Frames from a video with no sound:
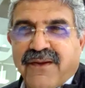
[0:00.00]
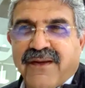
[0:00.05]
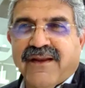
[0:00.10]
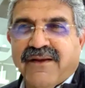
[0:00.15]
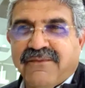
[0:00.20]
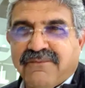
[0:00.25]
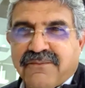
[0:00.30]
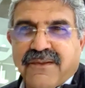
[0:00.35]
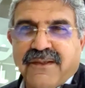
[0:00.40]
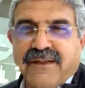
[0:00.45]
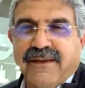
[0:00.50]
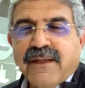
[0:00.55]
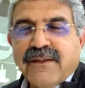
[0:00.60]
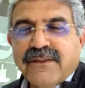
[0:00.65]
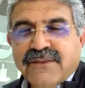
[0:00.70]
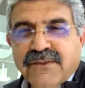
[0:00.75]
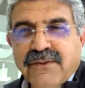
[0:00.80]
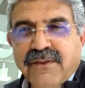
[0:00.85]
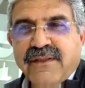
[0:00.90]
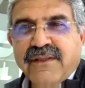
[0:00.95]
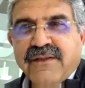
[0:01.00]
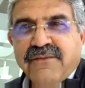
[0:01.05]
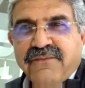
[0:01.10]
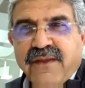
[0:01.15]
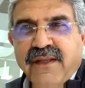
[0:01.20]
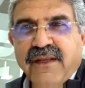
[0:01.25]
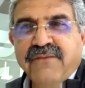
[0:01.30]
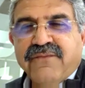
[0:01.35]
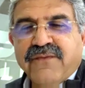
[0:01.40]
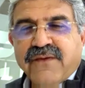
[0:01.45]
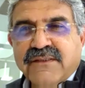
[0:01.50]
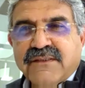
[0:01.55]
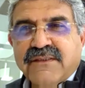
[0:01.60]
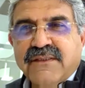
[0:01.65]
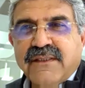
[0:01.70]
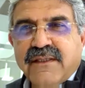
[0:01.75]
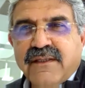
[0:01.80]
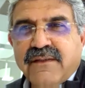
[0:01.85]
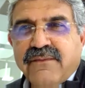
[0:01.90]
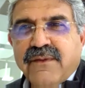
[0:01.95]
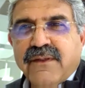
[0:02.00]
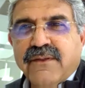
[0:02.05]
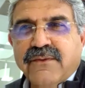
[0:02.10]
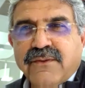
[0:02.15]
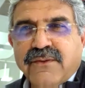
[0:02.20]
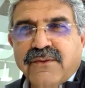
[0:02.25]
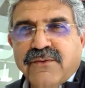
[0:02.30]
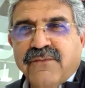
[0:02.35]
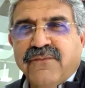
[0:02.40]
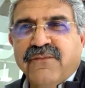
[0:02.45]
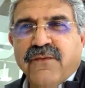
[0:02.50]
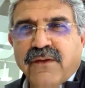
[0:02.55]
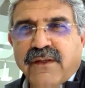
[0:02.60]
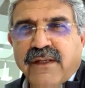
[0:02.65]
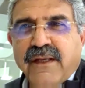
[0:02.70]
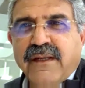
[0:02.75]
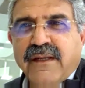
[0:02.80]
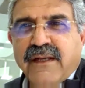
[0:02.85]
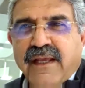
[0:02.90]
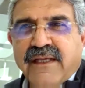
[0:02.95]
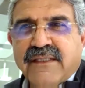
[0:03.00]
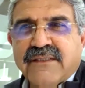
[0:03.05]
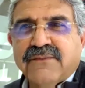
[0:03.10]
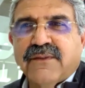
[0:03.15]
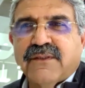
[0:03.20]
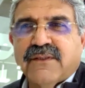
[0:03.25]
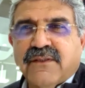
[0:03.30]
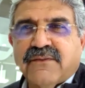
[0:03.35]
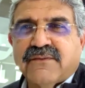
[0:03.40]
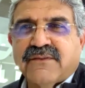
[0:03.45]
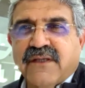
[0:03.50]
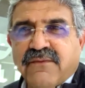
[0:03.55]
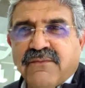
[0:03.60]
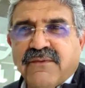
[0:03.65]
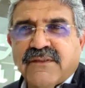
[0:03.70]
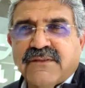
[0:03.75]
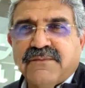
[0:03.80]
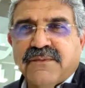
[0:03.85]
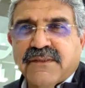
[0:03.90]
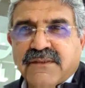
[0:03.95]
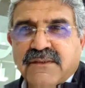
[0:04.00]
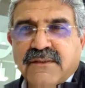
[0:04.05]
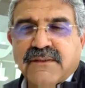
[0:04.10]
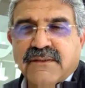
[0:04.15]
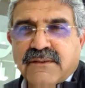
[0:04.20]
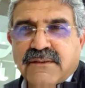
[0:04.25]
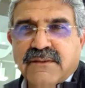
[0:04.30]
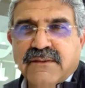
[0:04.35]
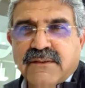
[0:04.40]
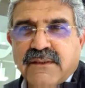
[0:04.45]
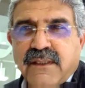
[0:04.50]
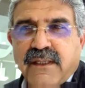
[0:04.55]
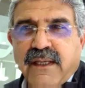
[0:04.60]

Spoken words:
company. So in the very first year, we could do 14 lakhs worth of service business.